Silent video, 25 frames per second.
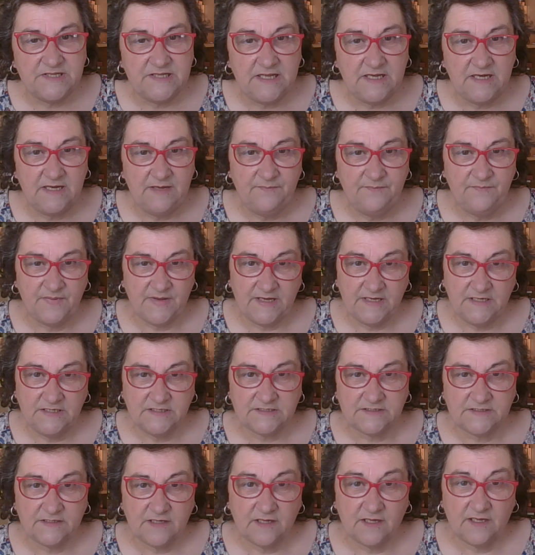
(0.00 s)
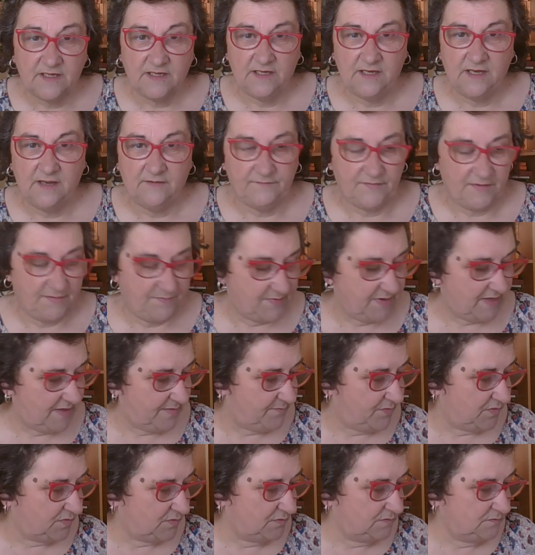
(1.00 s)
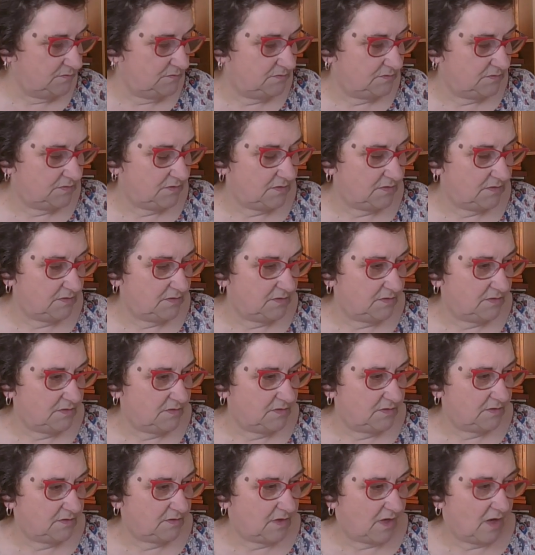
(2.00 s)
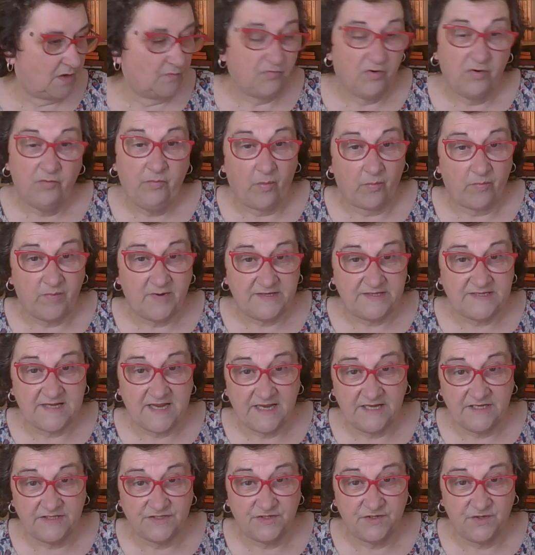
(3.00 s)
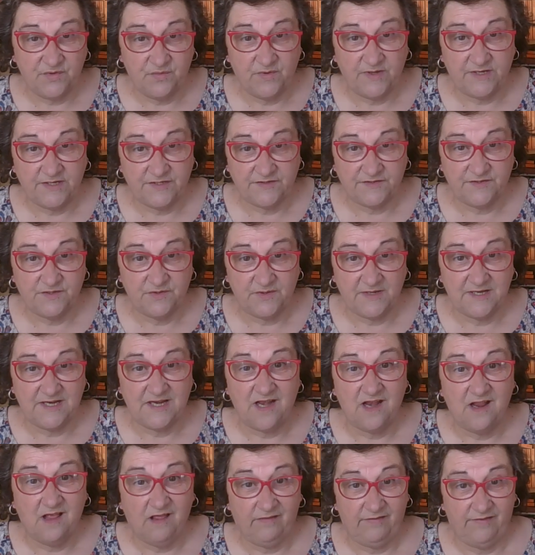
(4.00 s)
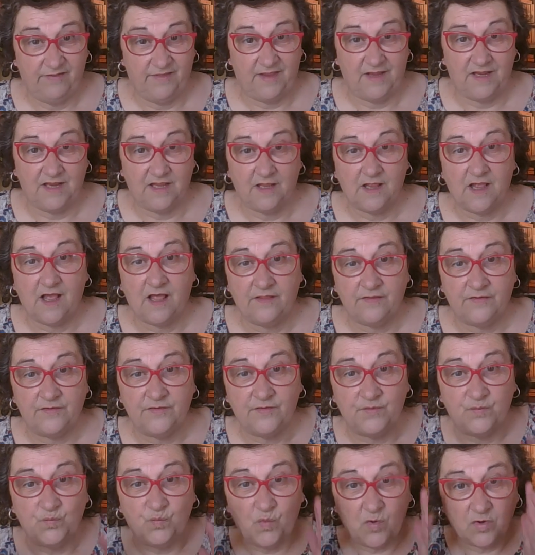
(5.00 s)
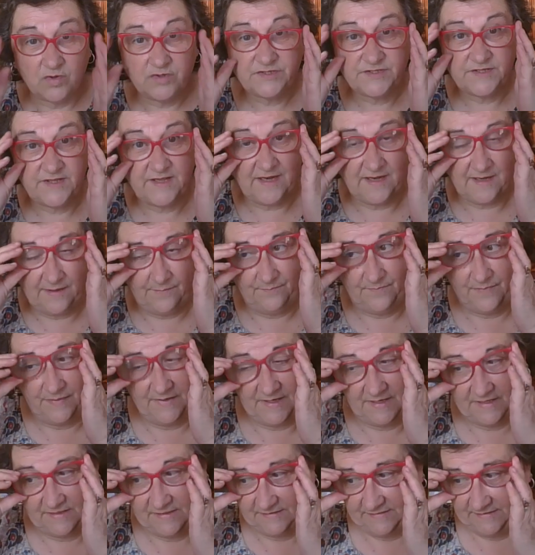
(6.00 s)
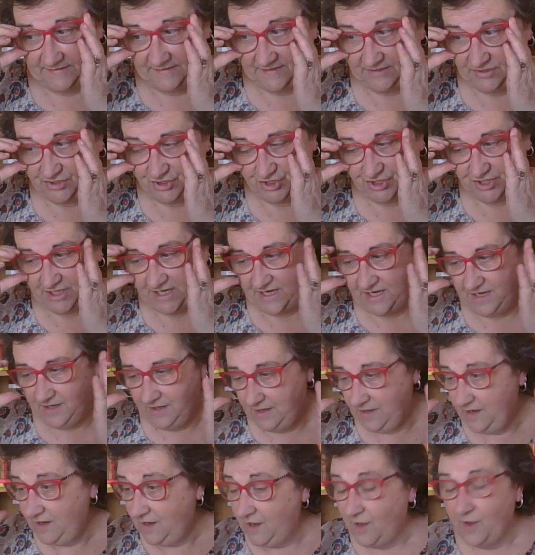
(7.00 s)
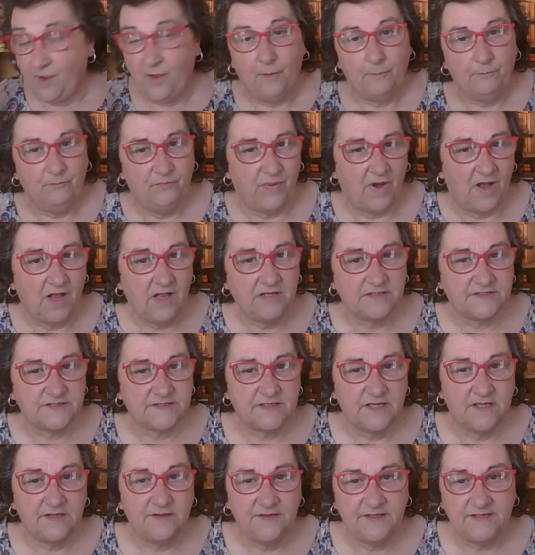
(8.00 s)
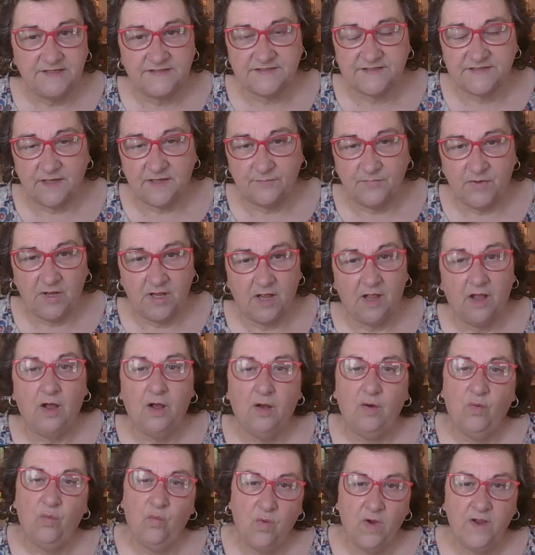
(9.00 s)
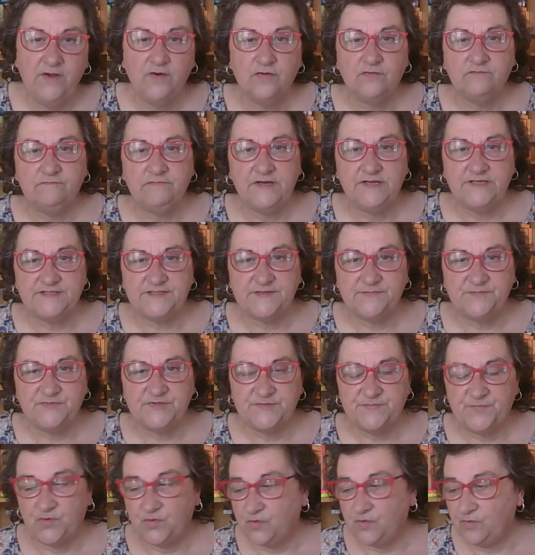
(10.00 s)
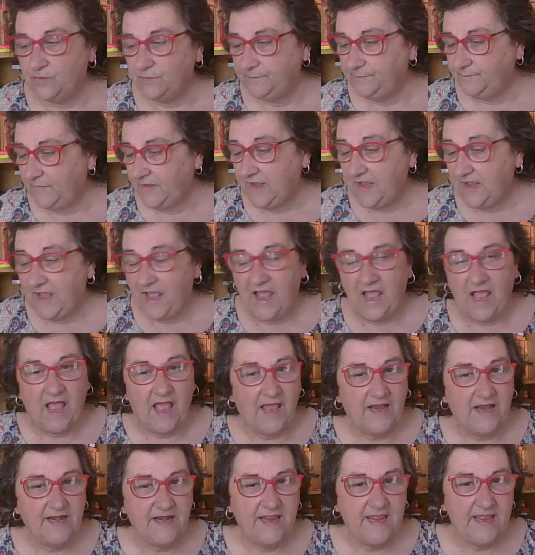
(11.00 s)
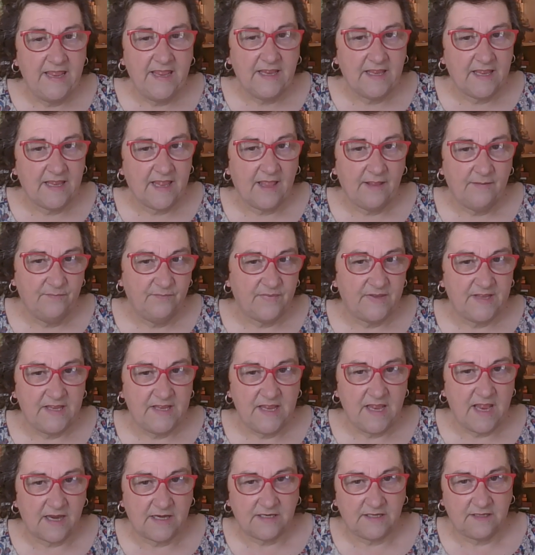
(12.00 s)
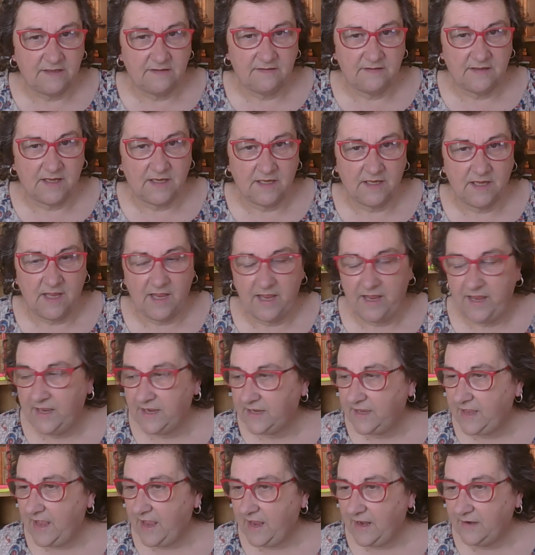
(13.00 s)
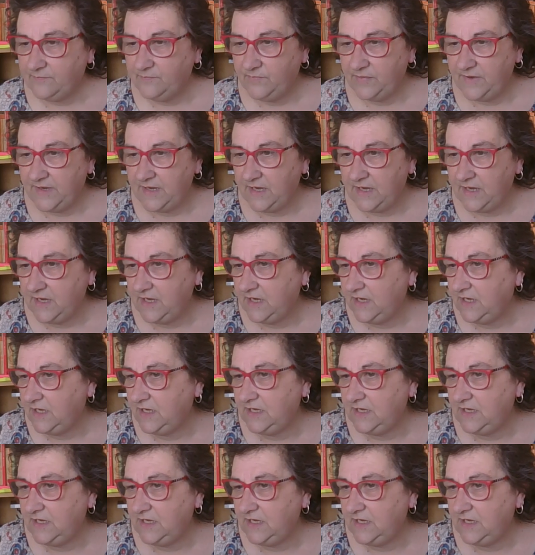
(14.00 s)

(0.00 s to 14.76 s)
the Olympics, lovely people. I'll probably take two weeks doing nothing other than watch the Olympics this year. But this summer, why not read some sport? And it can be anything. It can be